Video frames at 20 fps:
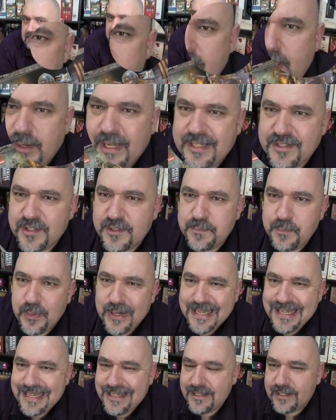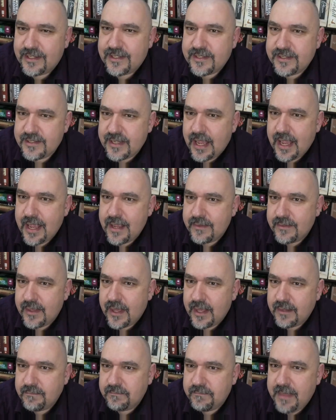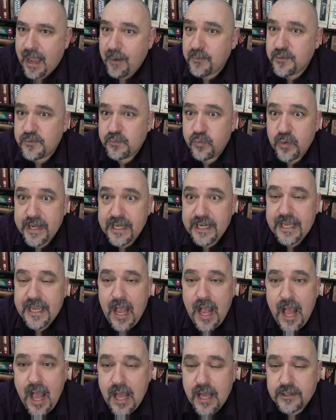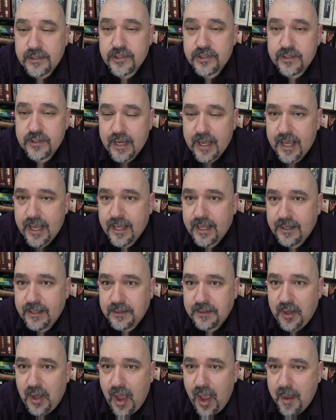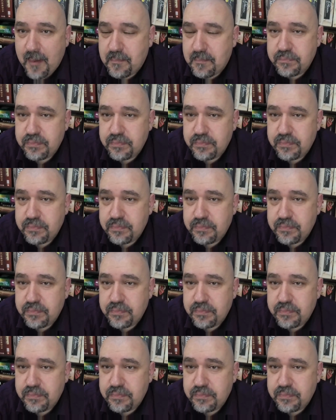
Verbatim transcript: Now, I guess it's pretty easy to say that that was really harsh and I